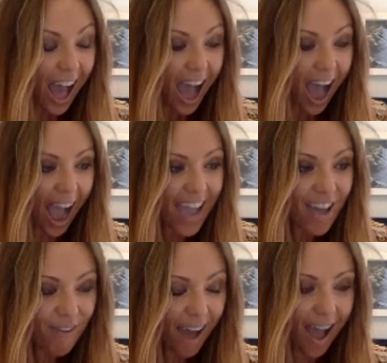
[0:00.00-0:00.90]
I
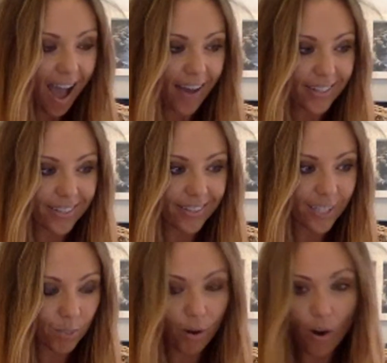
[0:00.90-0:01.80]
have had
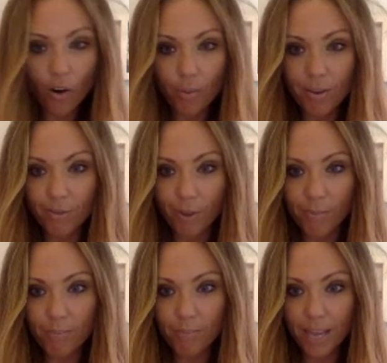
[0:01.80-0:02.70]
this programming
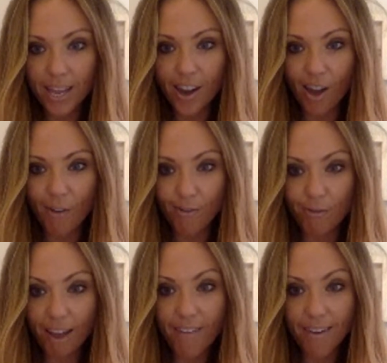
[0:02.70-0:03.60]
from being a
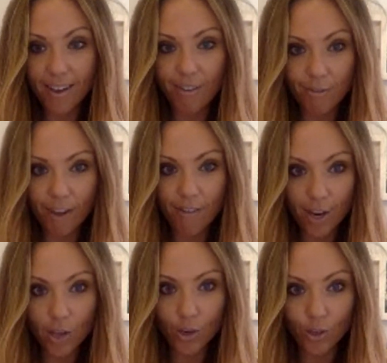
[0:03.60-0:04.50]
very, very
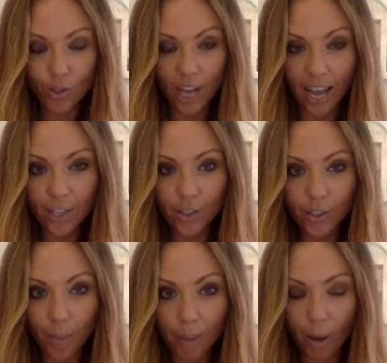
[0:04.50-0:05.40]
young child
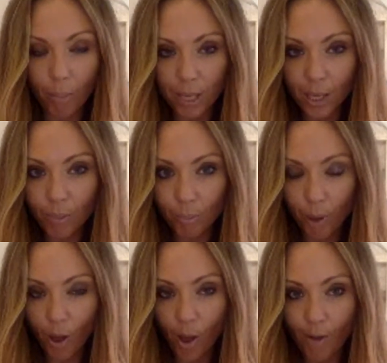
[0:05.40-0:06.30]
about being
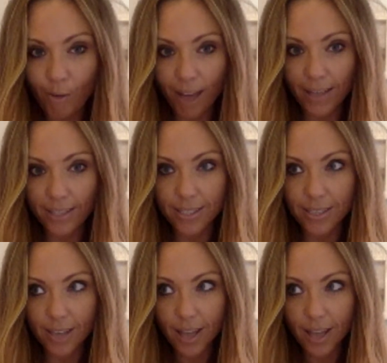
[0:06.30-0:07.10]
perfect and